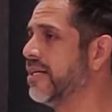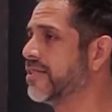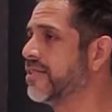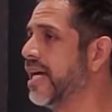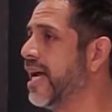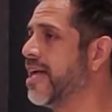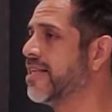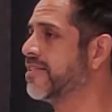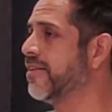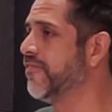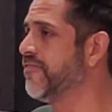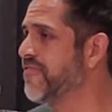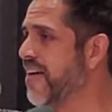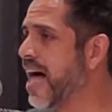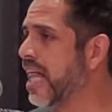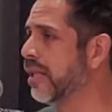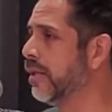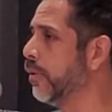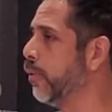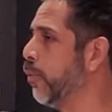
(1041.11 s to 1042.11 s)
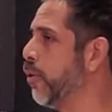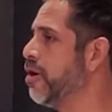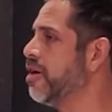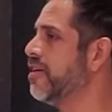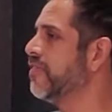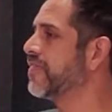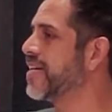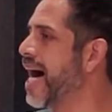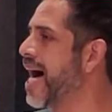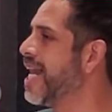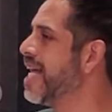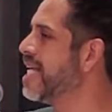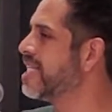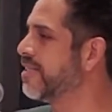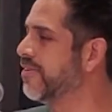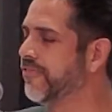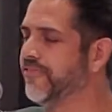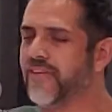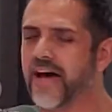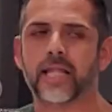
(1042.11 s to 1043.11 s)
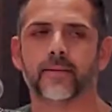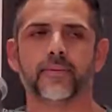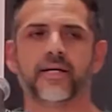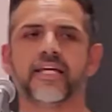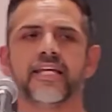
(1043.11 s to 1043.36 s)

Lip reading: is, it's infallible. The word of God is infallible.